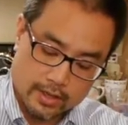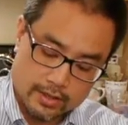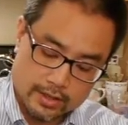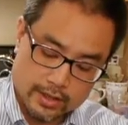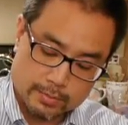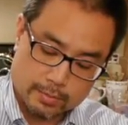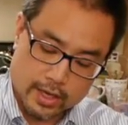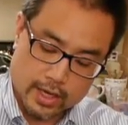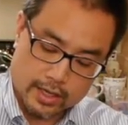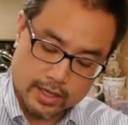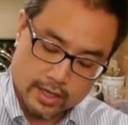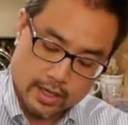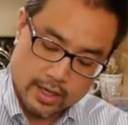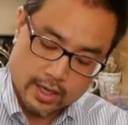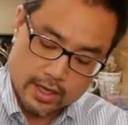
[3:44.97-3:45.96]
to this
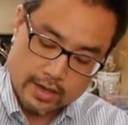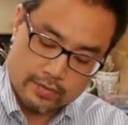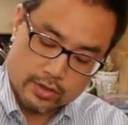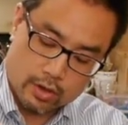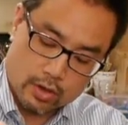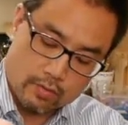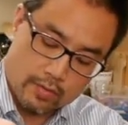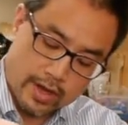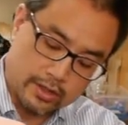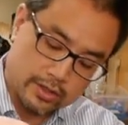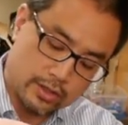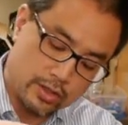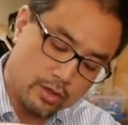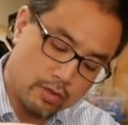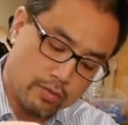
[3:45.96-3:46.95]
pocket, you have to go
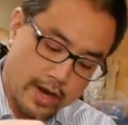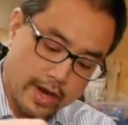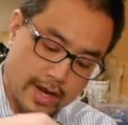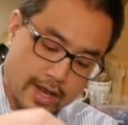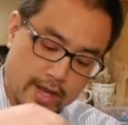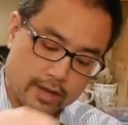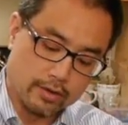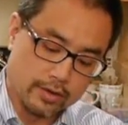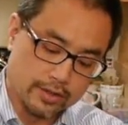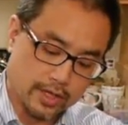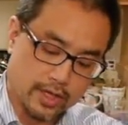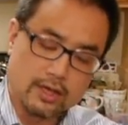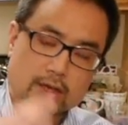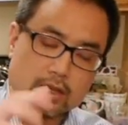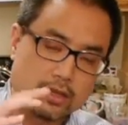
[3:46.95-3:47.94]
around 2 right angles.
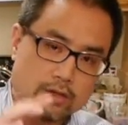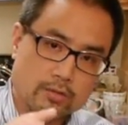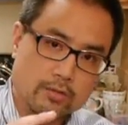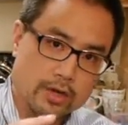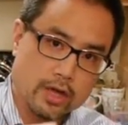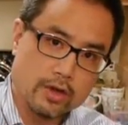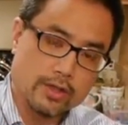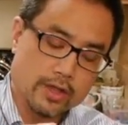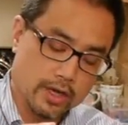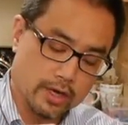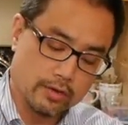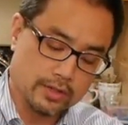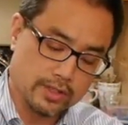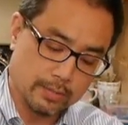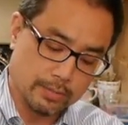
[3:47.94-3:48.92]
And you know that
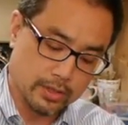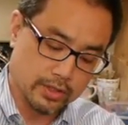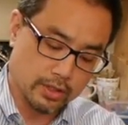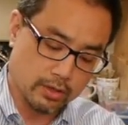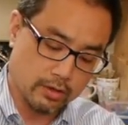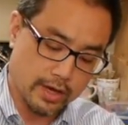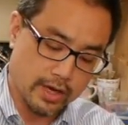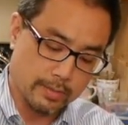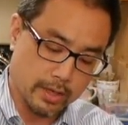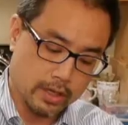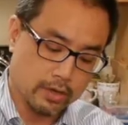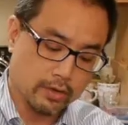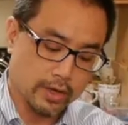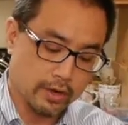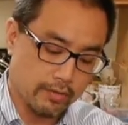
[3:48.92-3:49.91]
no zippers are great
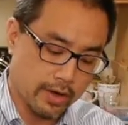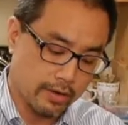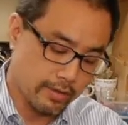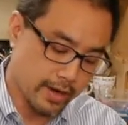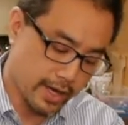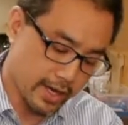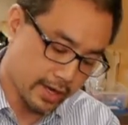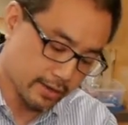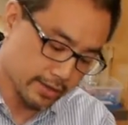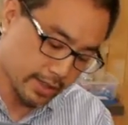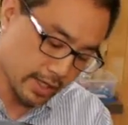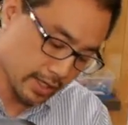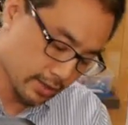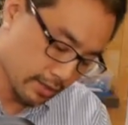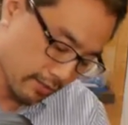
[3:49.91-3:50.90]
about going around right angles.
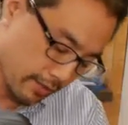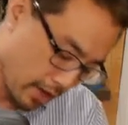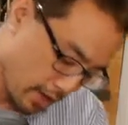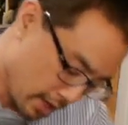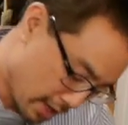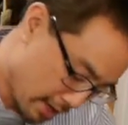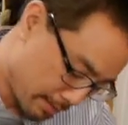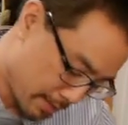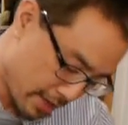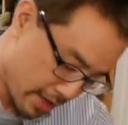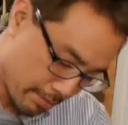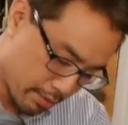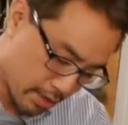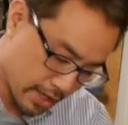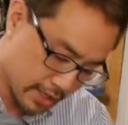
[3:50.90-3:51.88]
They get sort of hung up in
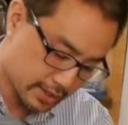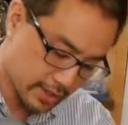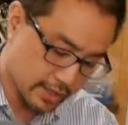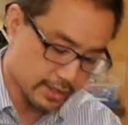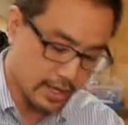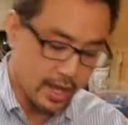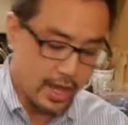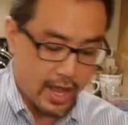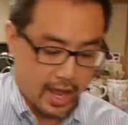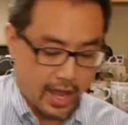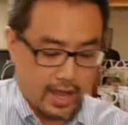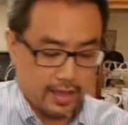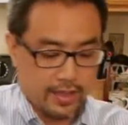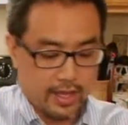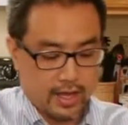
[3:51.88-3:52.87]
that process.
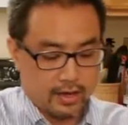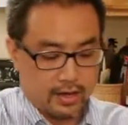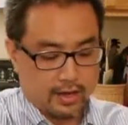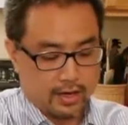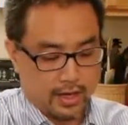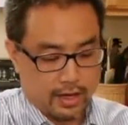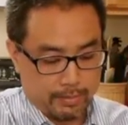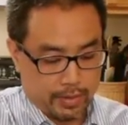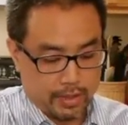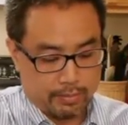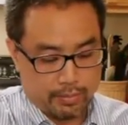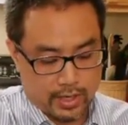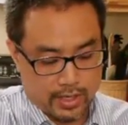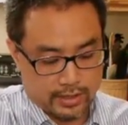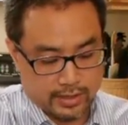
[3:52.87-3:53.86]
And they get hung up in the
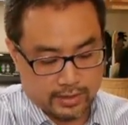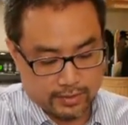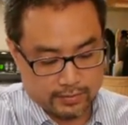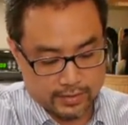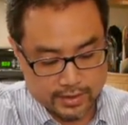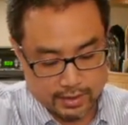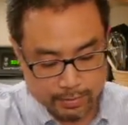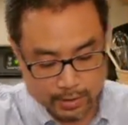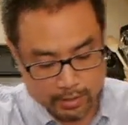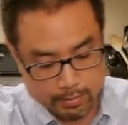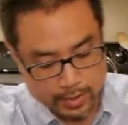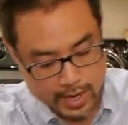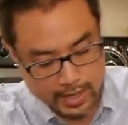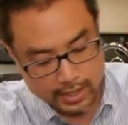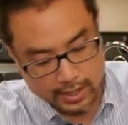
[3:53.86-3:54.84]
process of zipping it
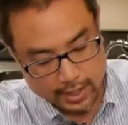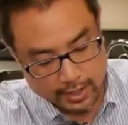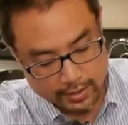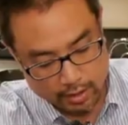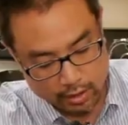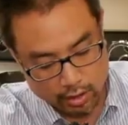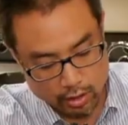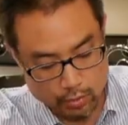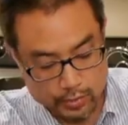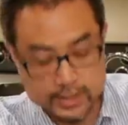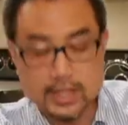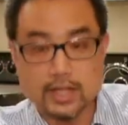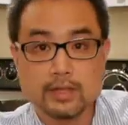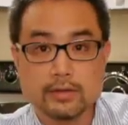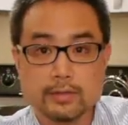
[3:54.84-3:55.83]
back again. They
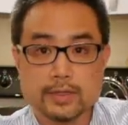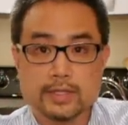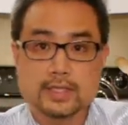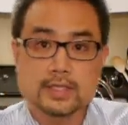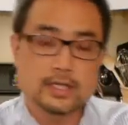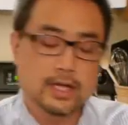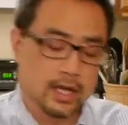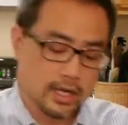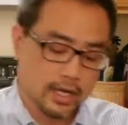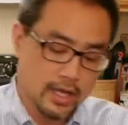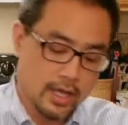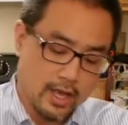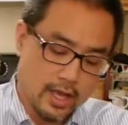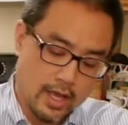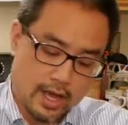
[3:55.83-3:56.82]
always get a little bit stuck.
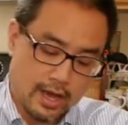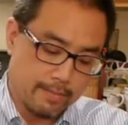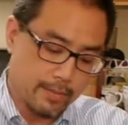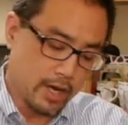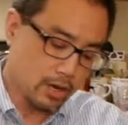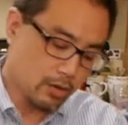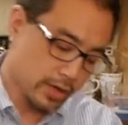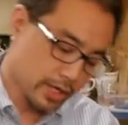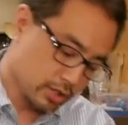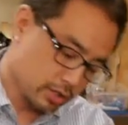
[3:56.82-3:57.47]
I'm not quite